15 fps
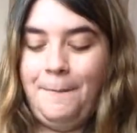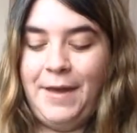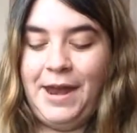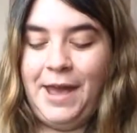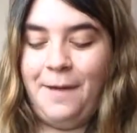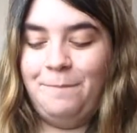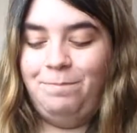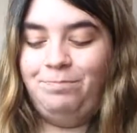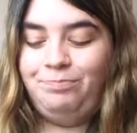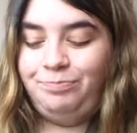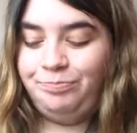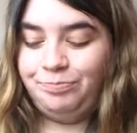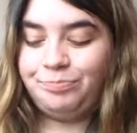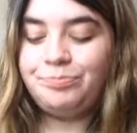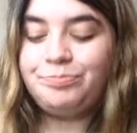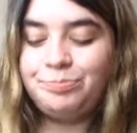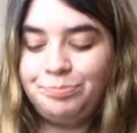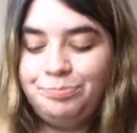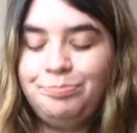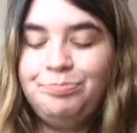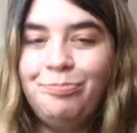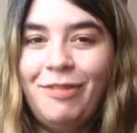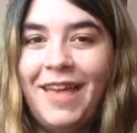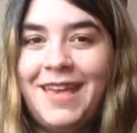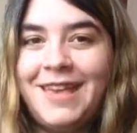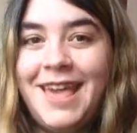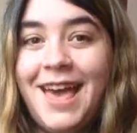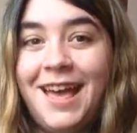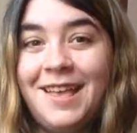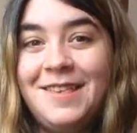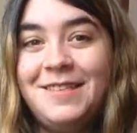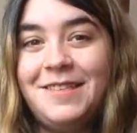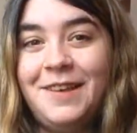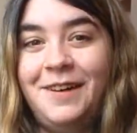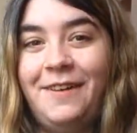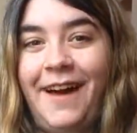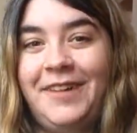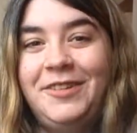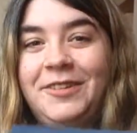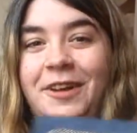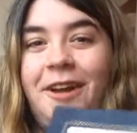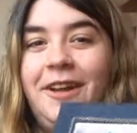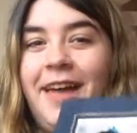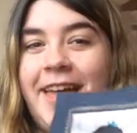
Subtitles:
But yeah, so I do not